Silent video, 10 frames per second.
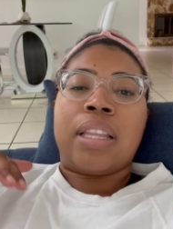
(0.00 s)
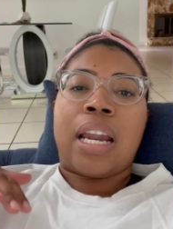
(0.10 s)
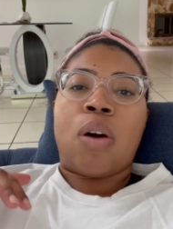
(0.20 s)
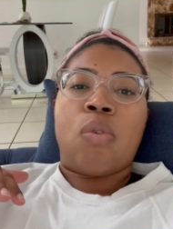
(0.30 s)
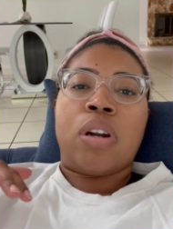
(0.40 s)

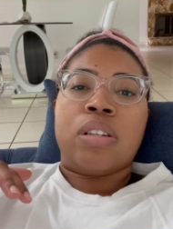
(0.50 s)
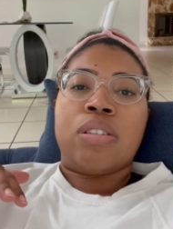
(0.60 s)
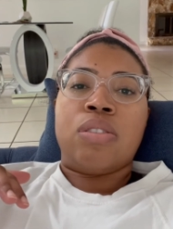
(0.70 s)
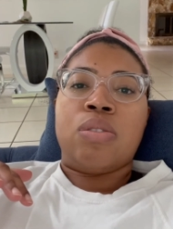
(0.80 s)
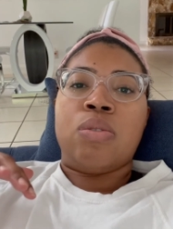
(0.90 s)
I wanted
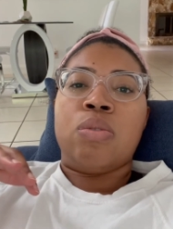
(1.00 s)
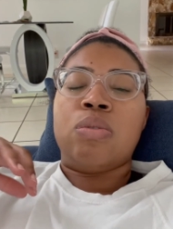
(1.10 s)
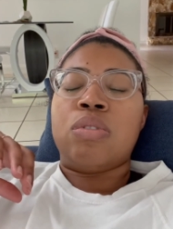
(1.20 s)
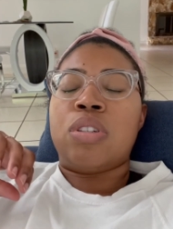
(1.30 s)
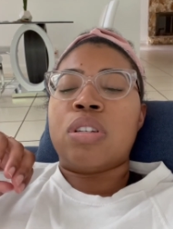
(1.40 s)
to do.
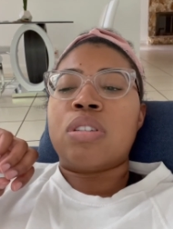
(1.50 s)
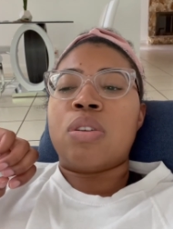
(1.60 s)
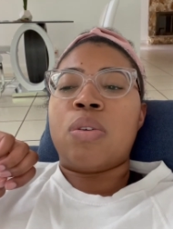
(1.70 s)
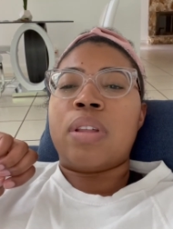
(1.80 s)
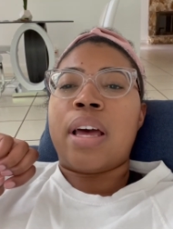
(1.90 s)
Just
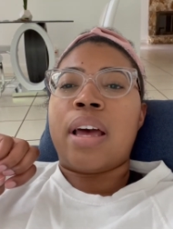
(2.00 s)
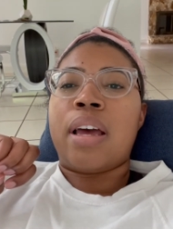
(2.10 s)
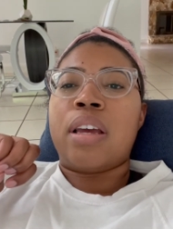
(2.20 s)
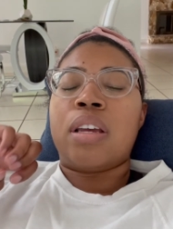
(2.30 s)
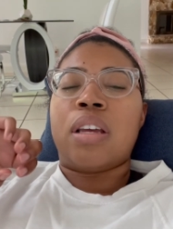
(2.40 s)
know
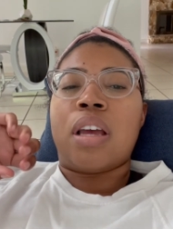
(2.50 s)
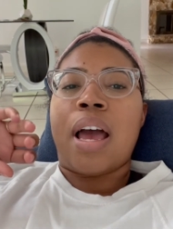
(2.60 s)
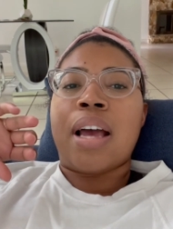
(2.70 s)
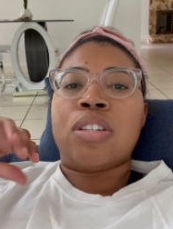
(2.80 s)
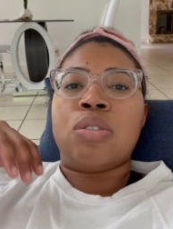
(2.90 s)
that
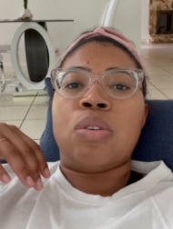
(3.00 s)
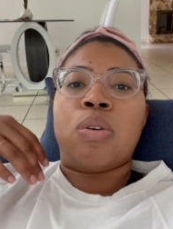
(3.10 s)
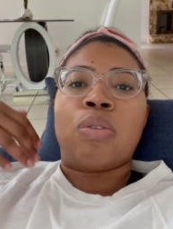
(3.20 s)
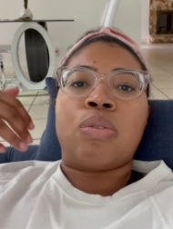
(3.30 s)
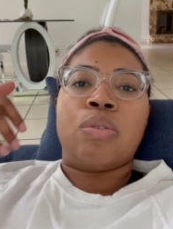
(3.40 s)
as you
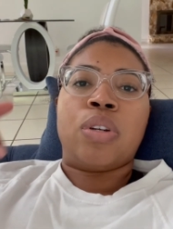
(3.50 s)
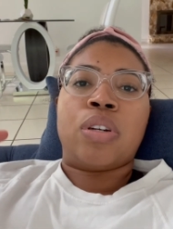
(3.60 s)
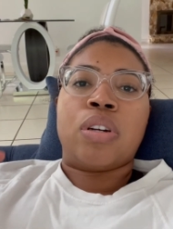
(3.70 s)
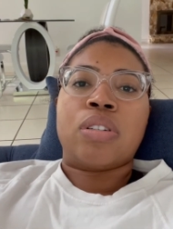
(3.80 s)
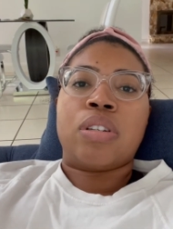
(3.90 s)
go through your
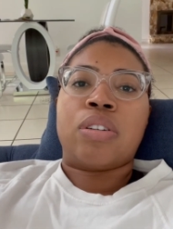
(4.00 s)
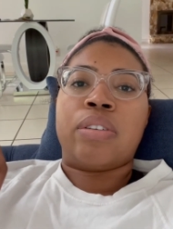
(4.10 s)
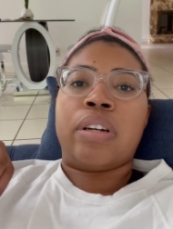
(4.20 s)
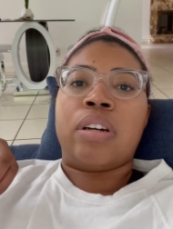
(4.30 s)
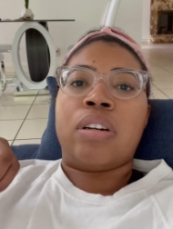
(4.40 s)
nursing
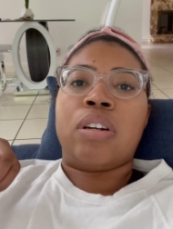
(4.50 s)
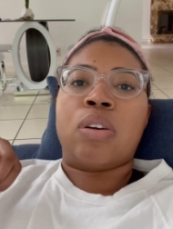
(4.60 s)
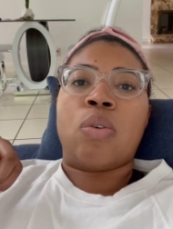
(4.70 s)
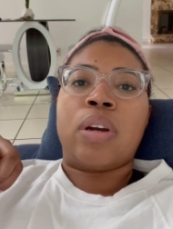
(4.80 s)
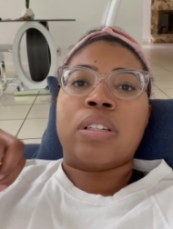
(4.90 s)
career, you're
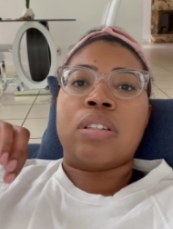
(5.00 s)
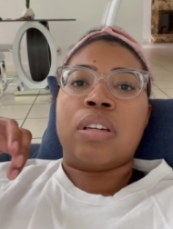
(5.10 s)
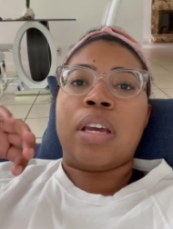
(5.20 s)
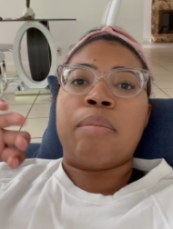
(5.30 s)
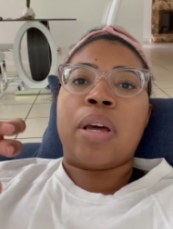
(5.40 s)
going to
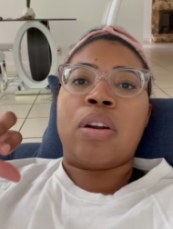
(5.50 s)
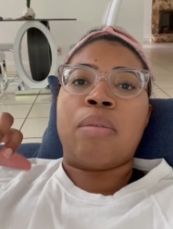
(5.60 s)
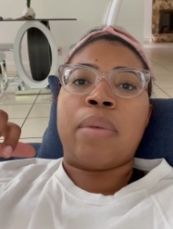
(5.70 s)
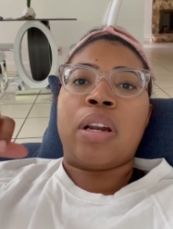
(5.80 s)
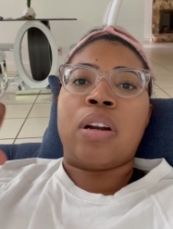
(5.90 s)
get better
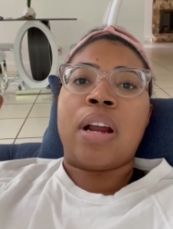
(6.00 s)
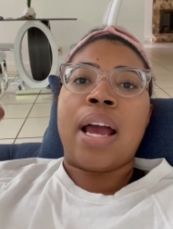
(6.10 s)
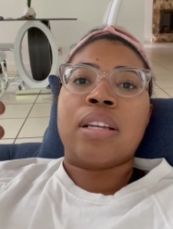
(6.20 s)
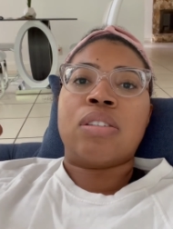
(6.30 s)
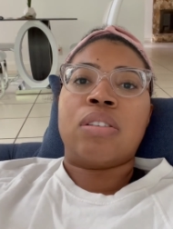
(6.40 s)
and better
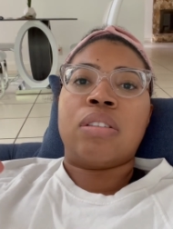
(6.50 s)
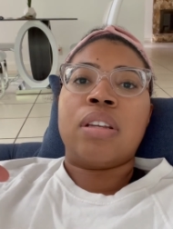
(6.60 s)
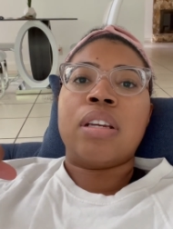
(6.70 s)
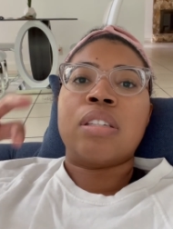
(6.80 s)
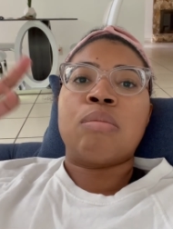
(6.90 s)
at certain
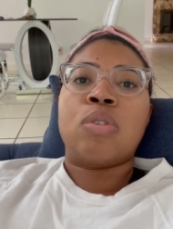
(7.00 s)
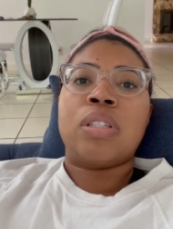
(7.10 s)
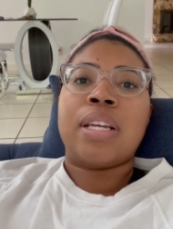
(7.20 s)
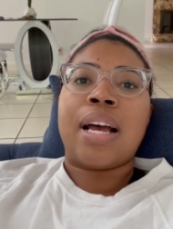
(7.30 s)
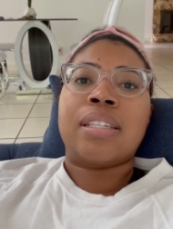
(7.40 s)
things,
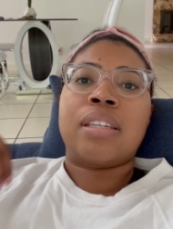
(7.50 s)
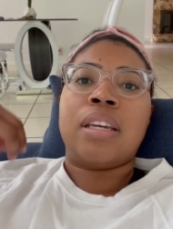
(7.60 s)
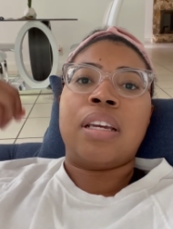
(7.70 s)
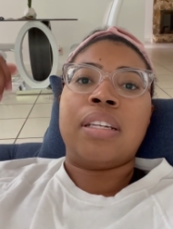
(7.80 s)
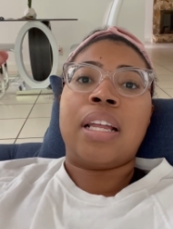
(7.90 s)

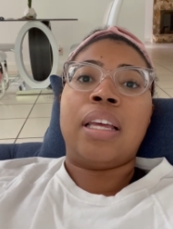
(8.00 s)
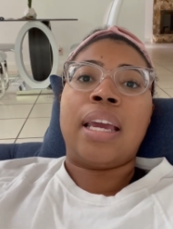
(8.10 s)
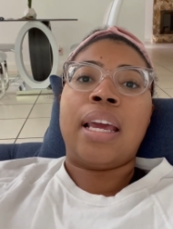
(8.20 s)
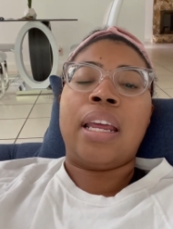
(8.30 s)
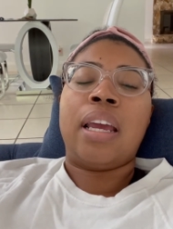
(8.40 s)
multitasking,
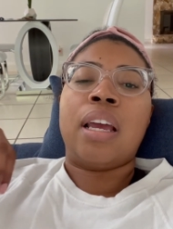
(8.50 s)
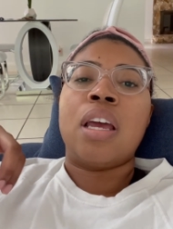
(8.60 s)
delegating.